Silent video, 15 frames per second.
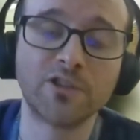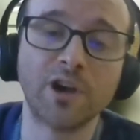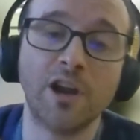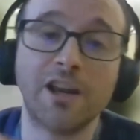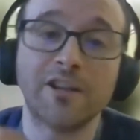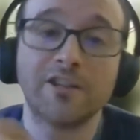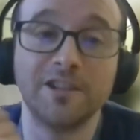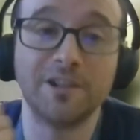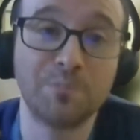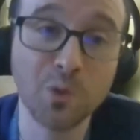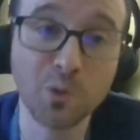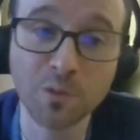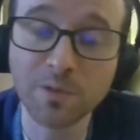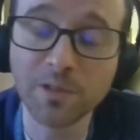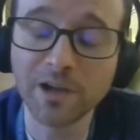So, and that's an
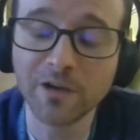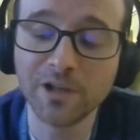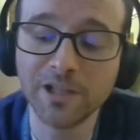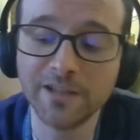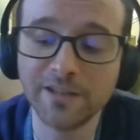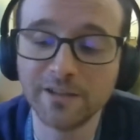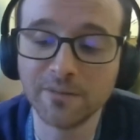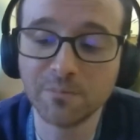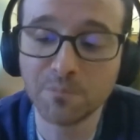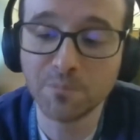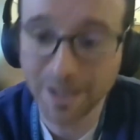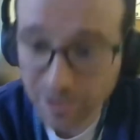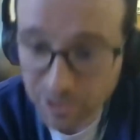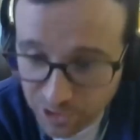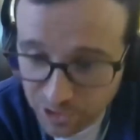important thing I need to
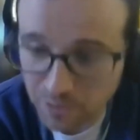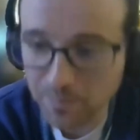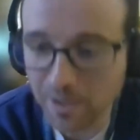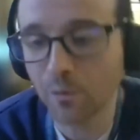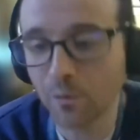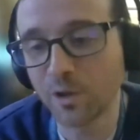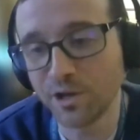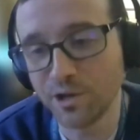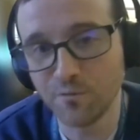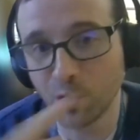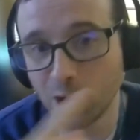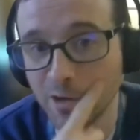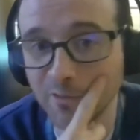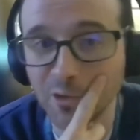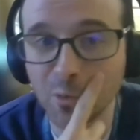mention about when
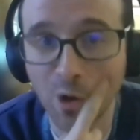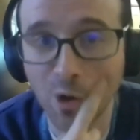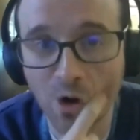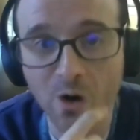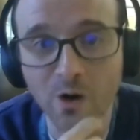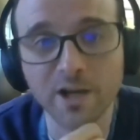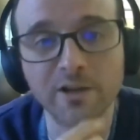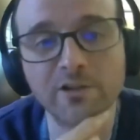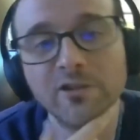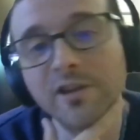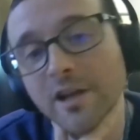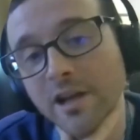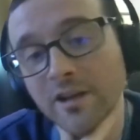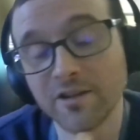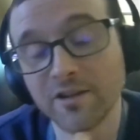you write to WARC
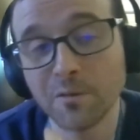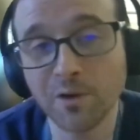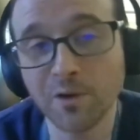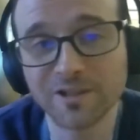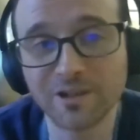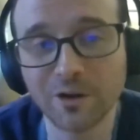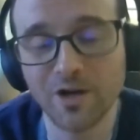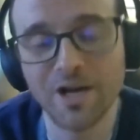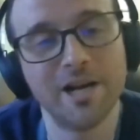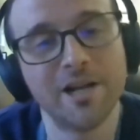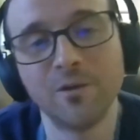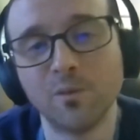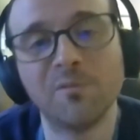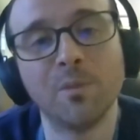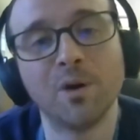is so if I
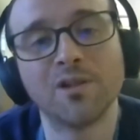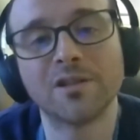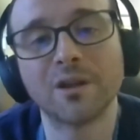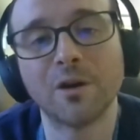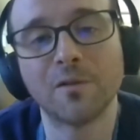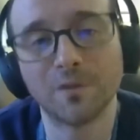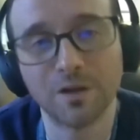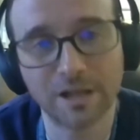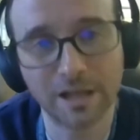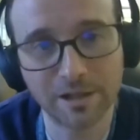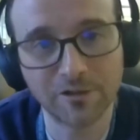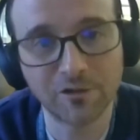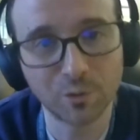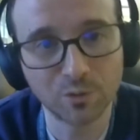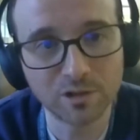sign in with my staff
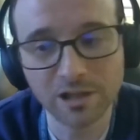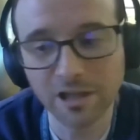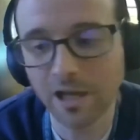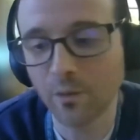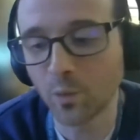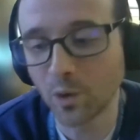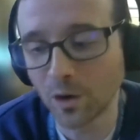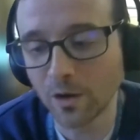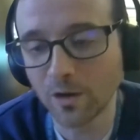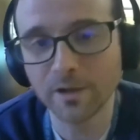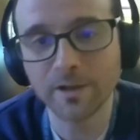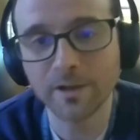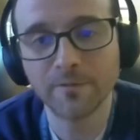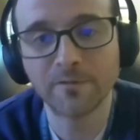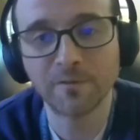credentials in that
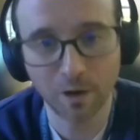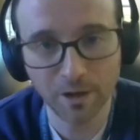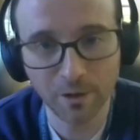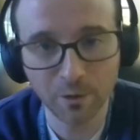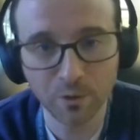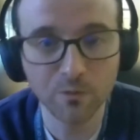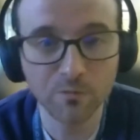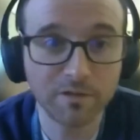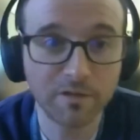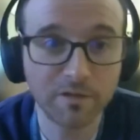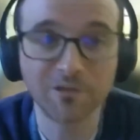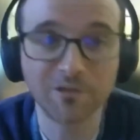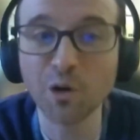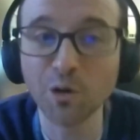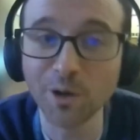WARC, file
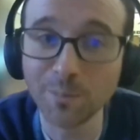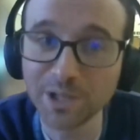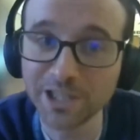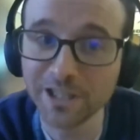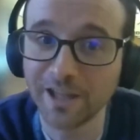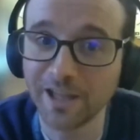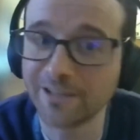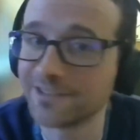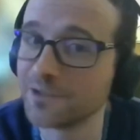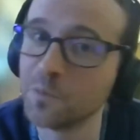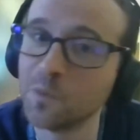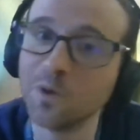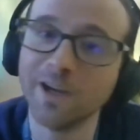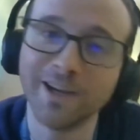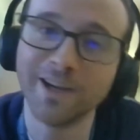that's going to be in there
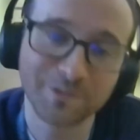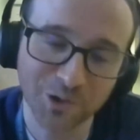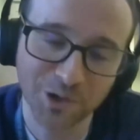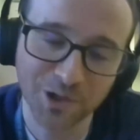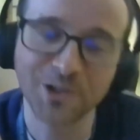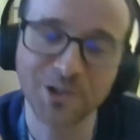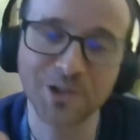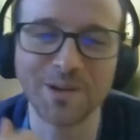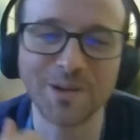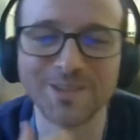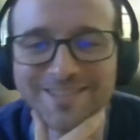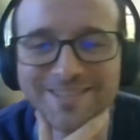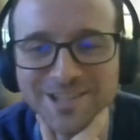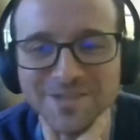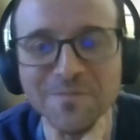somewhere, right? You're going to be
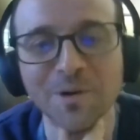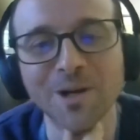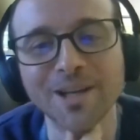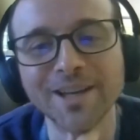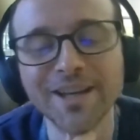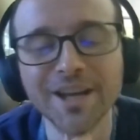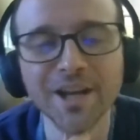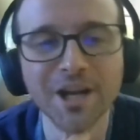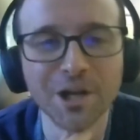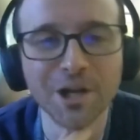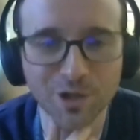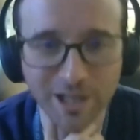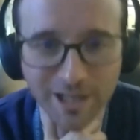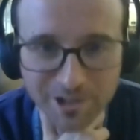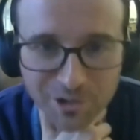able to see my
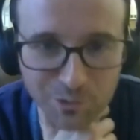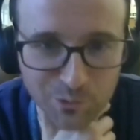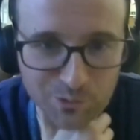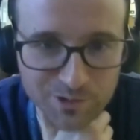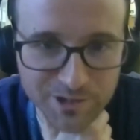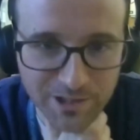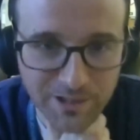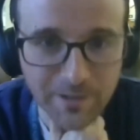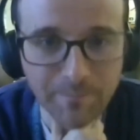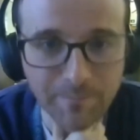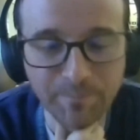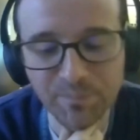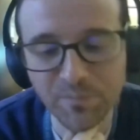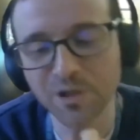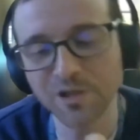credentials
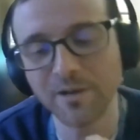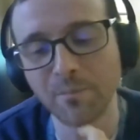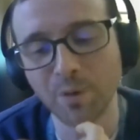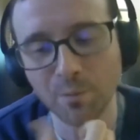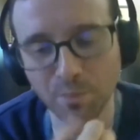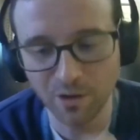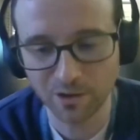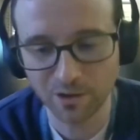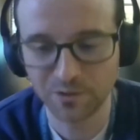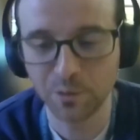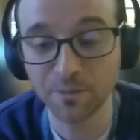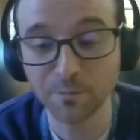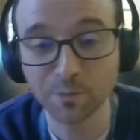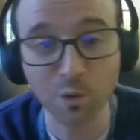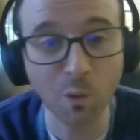um, and my
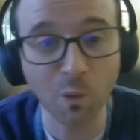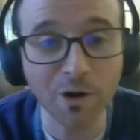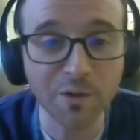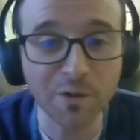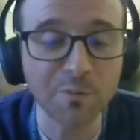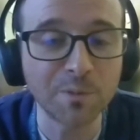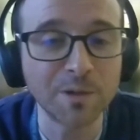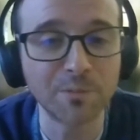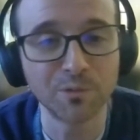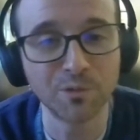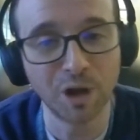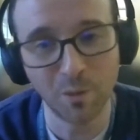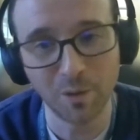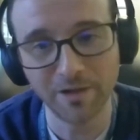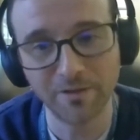password. I'm not worried with
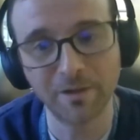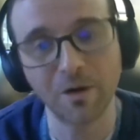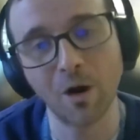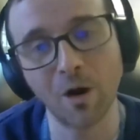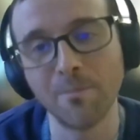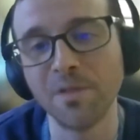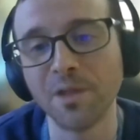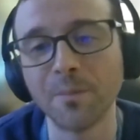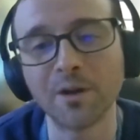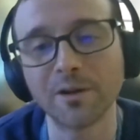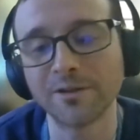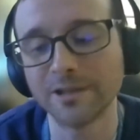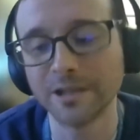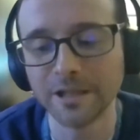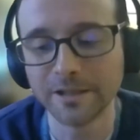people knowing that I'm the
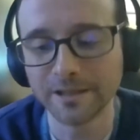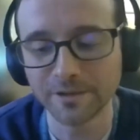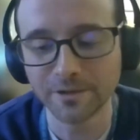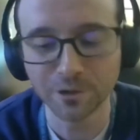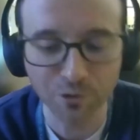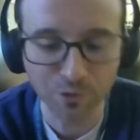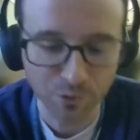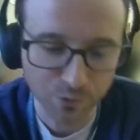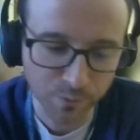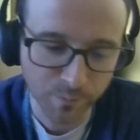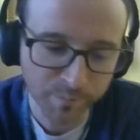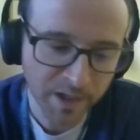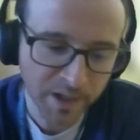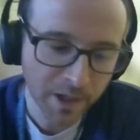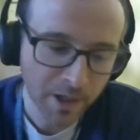person that did the
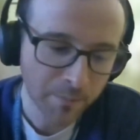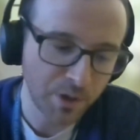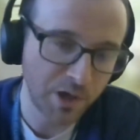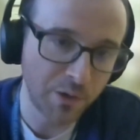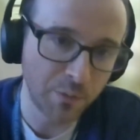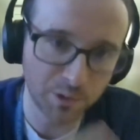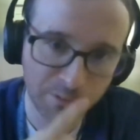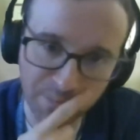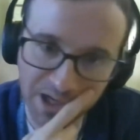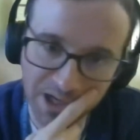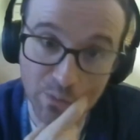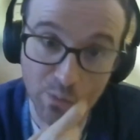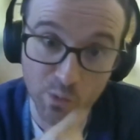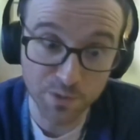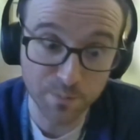crawl, but it
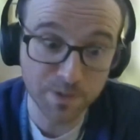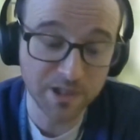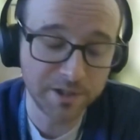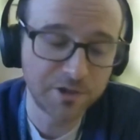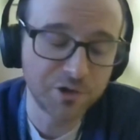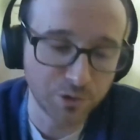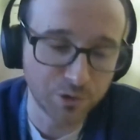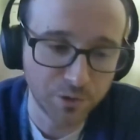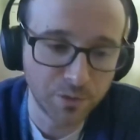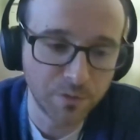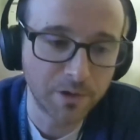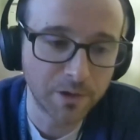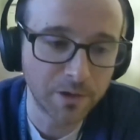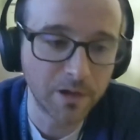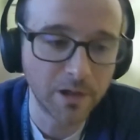would it would be
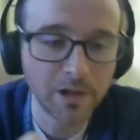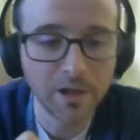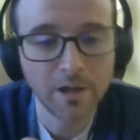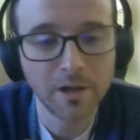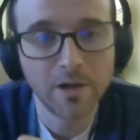true that